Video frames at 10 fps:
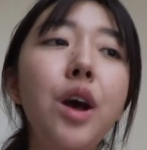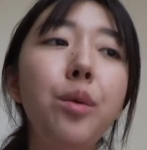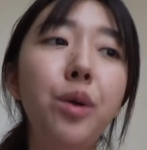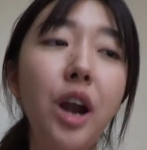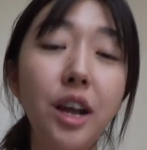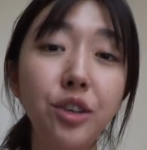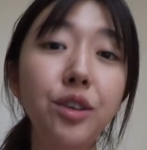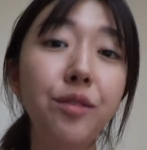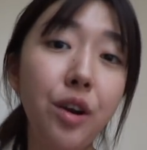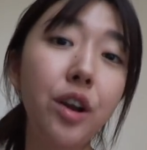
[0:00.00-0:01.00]
We're
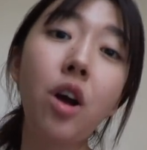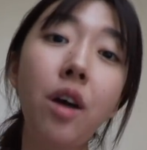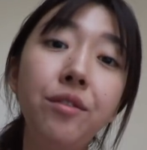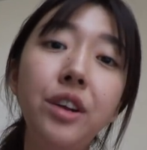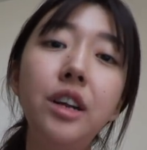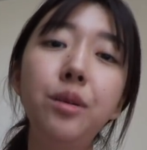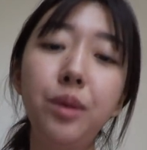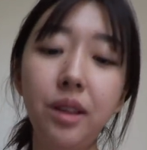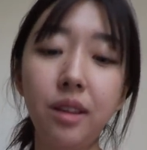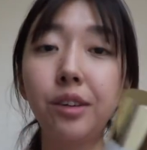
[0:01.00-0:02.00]
actually very confident
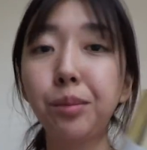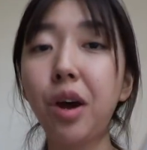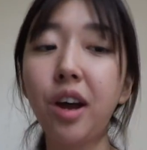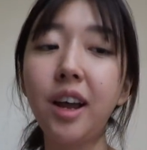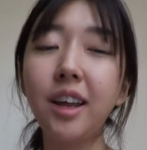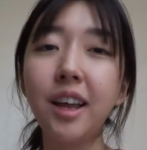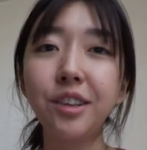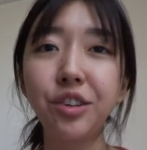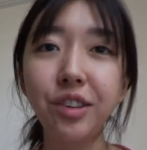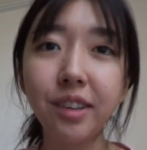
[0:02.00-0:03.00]
with this product,
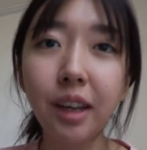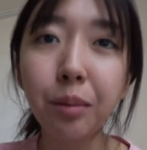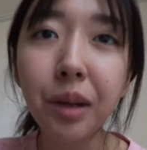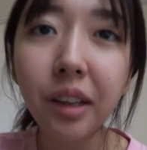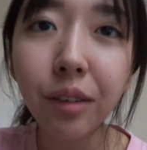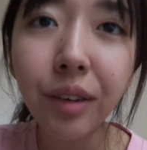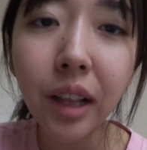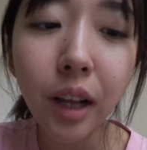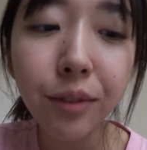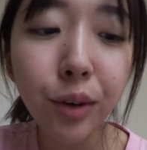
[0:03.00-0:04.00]
and she sent me the
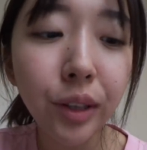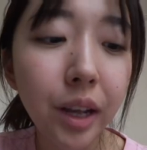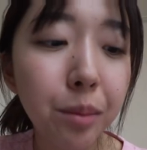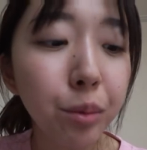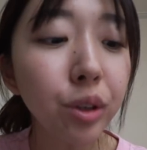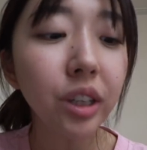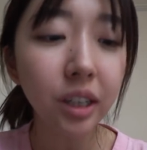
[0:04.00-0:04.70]
Valavole Mul